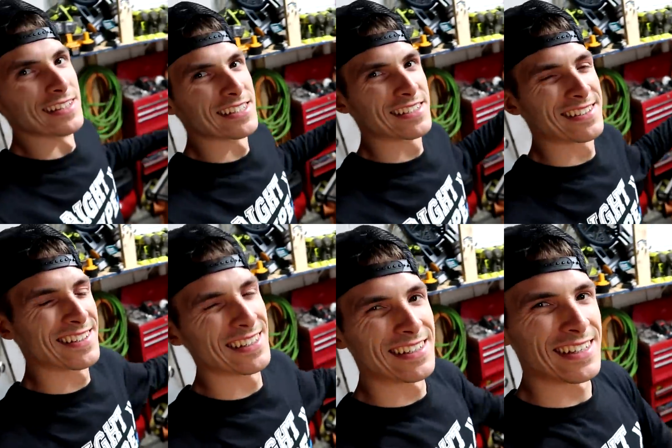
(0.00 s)
It's just
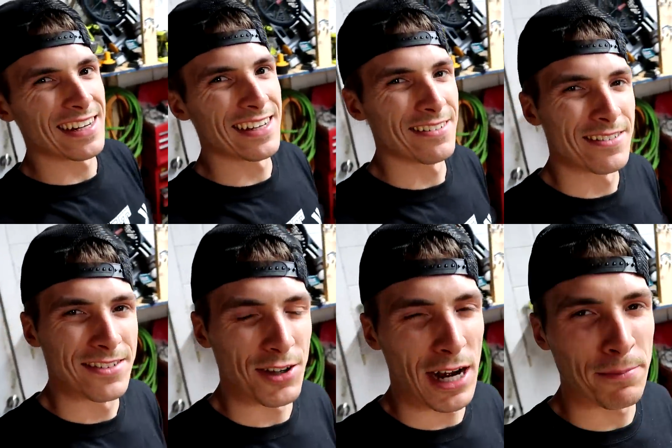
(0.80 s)
silly that I
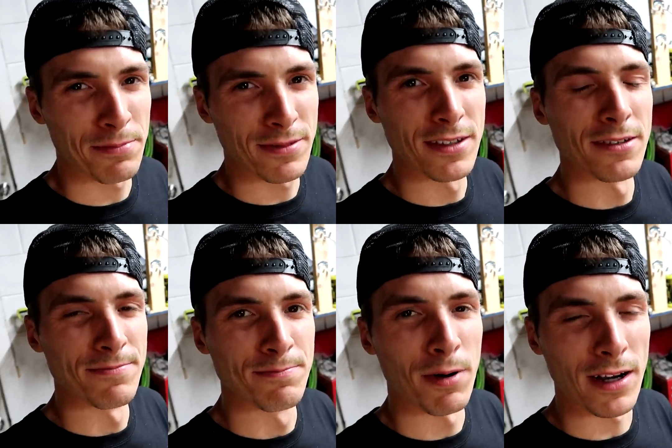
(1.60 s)
dropped
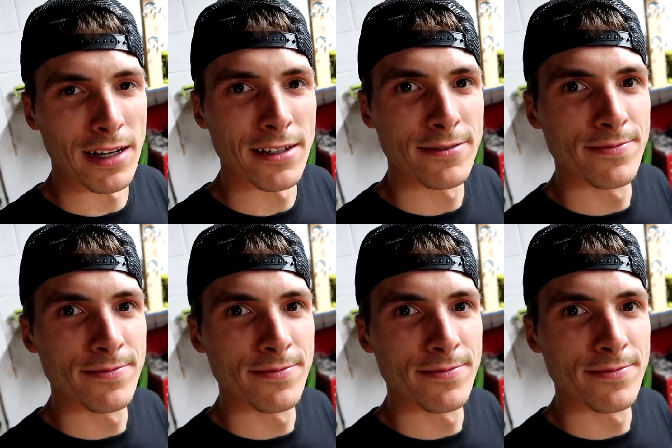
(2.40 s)
the bucket.